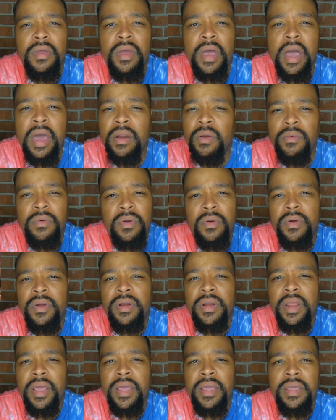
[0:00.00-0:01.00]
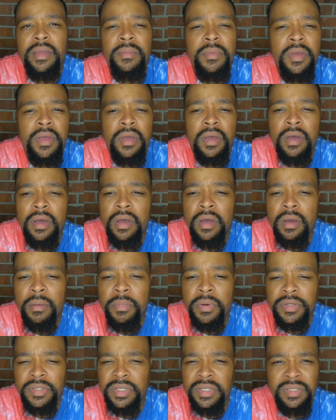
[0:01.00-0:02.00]
I don't know her name, um,
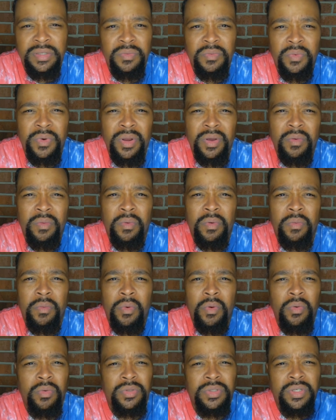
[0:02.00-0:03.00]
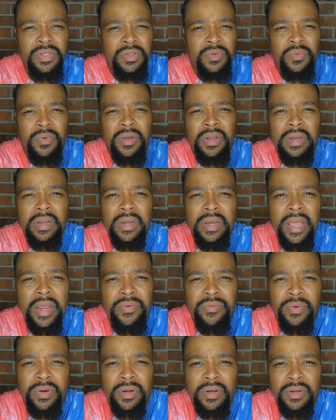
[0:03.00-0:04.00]
but she's a real, oh, she's a real
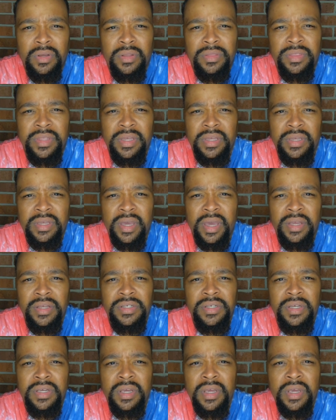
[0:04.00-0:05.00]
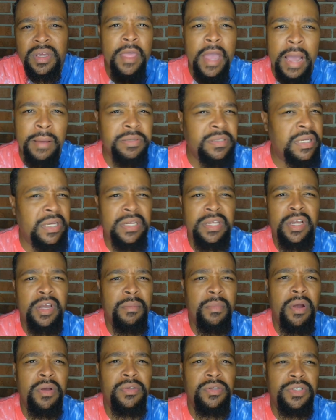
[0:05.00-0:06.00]
electric little thing, ain't she? I'm seeing the
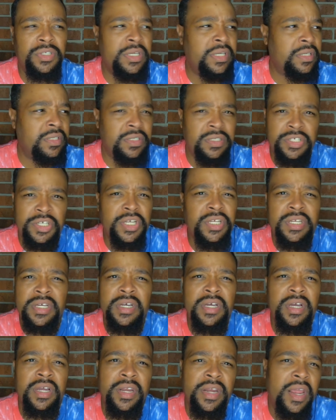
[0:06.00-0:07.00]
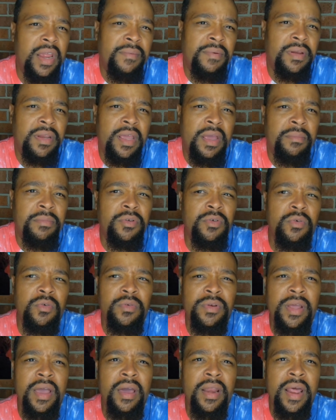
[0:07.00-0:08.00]
commercial. She she tonguing every damn
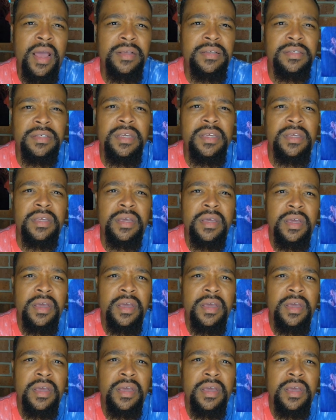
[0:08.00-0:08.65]
dude down I see.